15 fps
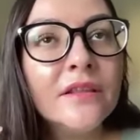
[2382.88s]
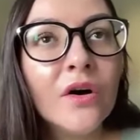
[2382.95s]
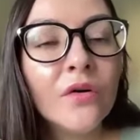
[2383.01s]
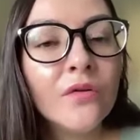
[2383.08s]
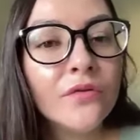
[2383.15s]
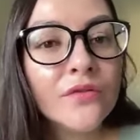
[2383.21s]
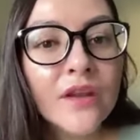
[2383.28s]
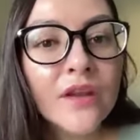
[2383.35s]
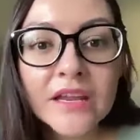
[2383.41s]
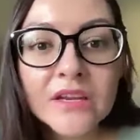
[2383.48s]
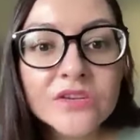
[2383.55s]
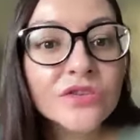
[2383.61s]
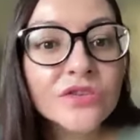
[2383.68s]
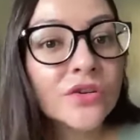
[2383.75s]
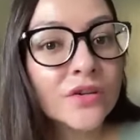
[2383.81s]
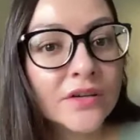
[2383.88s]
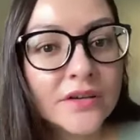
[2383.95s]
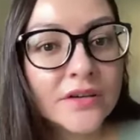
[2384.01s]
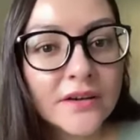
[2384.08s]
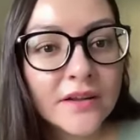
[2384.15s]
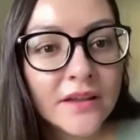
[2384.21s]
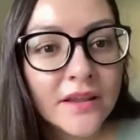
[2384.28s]
of
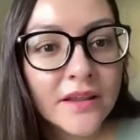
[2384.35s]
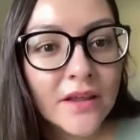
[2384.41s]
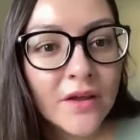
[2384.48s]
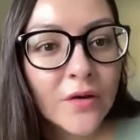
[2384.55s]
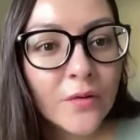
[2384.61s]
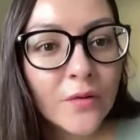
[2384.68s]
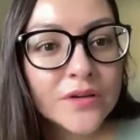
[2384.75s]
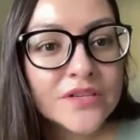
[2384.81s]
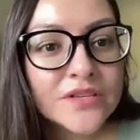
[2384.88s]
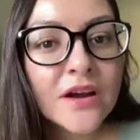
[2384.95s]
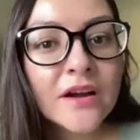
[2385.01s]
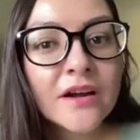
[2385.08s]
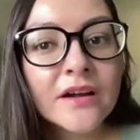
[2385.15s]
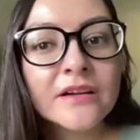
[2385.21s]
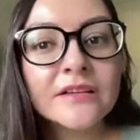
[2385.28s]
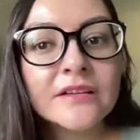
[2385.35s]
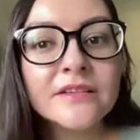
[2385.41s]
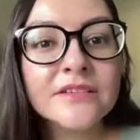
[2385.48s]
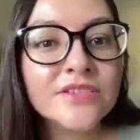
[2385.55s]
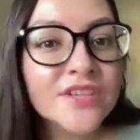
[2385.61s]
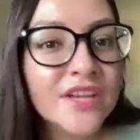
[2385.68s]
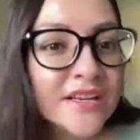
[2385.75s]
nature, which are
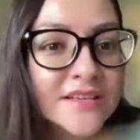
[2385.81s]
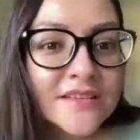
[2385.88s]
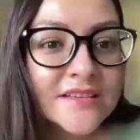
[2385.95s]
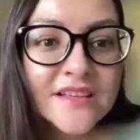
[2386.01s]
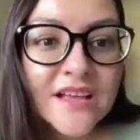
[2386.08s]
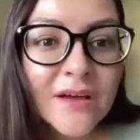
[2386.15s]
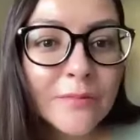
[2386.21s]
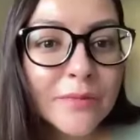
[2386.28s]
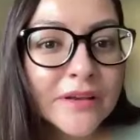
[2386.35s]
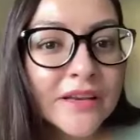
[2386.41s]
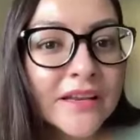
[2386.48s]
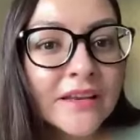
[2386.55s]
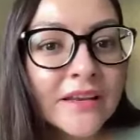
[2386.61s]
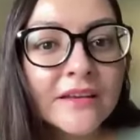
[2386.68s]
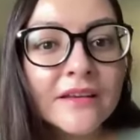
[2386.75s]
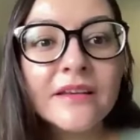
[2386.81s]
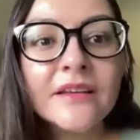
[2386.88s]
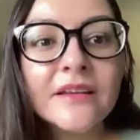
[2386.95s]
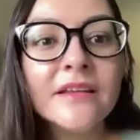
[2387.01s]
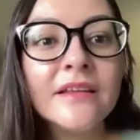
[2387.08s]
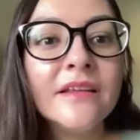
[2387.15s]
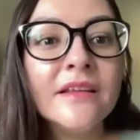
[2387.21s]
changes happening.
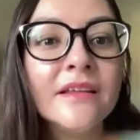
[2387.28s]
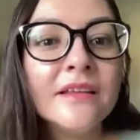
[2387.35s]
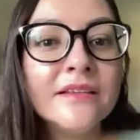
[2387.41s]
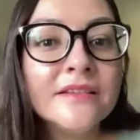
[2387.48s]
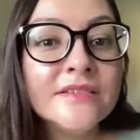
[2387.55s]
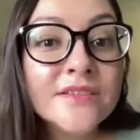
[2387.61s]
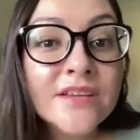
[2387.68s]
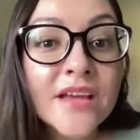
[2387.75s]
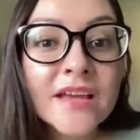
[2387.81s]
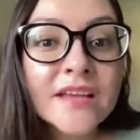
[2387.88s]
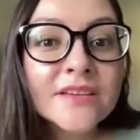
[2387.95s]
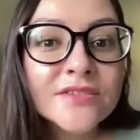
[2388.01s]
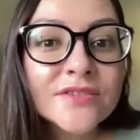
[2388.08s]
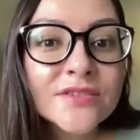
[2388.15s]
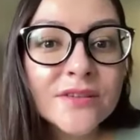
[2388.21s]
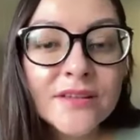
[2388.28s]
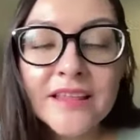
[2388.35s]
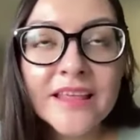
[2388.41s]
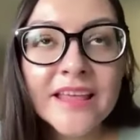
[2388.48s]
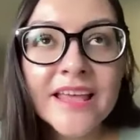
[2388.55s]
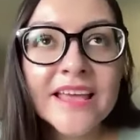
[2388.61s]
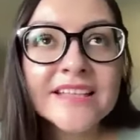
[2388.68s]
Change,
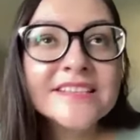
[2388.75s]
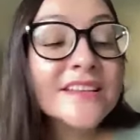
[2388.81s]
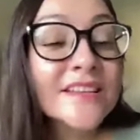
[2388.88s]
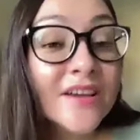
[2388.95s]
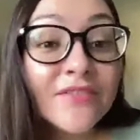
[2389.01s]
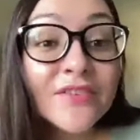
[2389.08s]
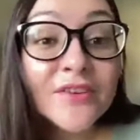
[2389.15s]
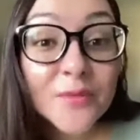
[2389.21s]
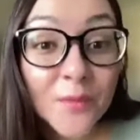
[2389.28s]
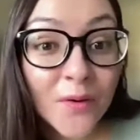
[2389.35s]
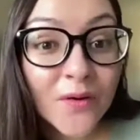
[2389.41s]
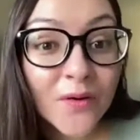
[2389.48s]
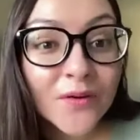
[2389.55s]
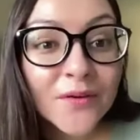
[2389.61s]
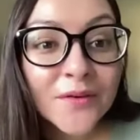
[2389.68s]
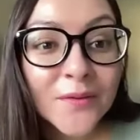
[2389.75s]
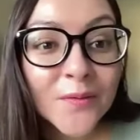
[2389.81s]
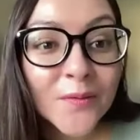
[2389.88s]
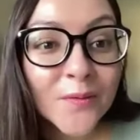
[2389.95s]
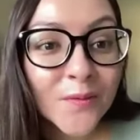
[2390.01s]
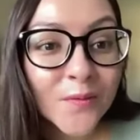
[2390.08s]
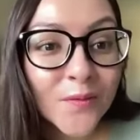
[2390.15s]
it's inevitable,
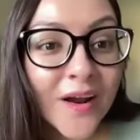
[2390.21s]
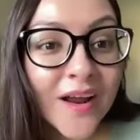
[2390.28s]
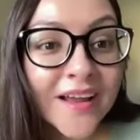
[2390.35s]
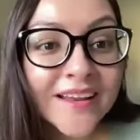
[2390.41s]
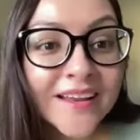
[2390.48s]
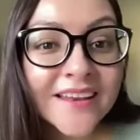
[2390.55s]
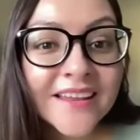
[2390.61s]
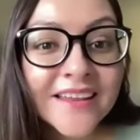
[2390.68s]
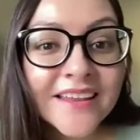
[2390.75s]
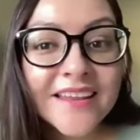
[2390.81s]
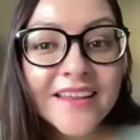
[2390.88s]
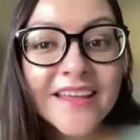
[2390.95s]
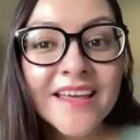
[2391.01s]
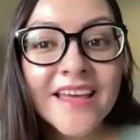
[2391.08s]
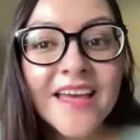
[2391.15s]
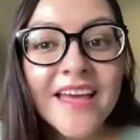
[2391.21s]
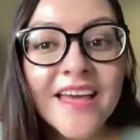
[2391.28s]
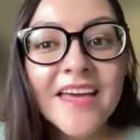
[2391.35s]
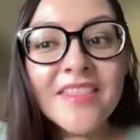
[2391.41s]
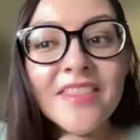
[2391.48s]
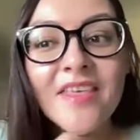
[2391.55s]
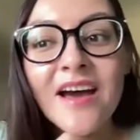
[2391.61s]
right?
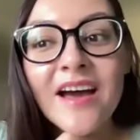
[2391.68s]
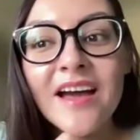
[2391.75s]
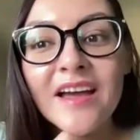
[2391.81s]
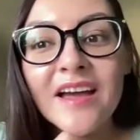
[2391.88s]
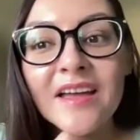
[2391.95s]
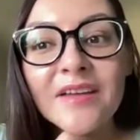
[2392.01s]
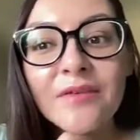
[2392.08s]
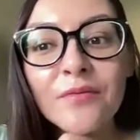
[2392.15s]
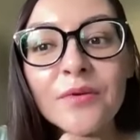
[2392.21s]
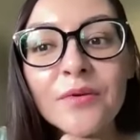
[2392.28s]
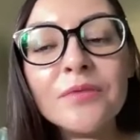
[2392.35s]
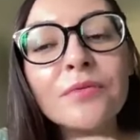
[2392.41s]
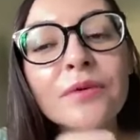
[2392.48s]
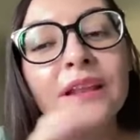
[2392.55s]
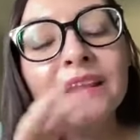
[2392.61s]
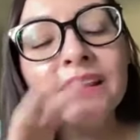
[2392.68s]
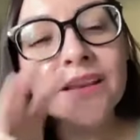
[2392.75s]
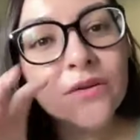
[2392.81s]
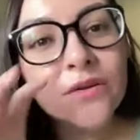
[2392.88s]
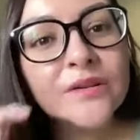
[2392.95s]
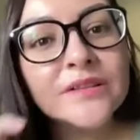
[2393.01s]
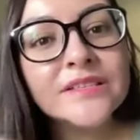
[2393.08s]
And that if we
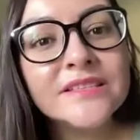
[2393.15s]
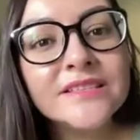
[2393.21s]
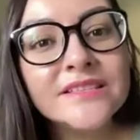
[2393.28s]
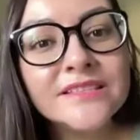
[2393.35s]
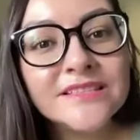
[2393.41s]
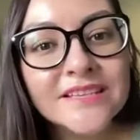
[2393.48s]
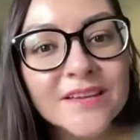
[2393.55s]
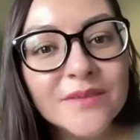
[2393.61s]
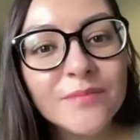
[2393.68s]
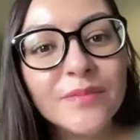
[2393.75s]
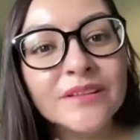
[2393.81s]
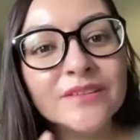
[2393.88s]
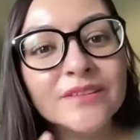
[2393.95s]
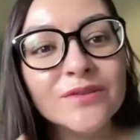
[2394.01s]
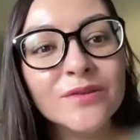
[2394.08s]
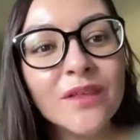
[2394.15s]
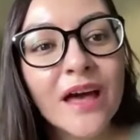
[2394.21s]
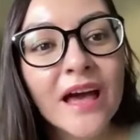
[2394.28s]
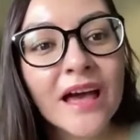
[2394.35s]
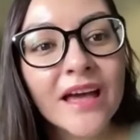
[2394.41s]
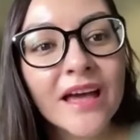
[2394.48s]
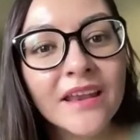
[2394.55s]
really look deep into
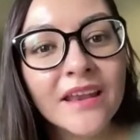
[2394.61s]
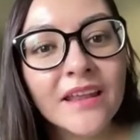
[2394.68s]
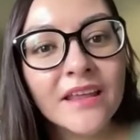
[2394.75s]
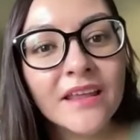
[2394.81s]
that,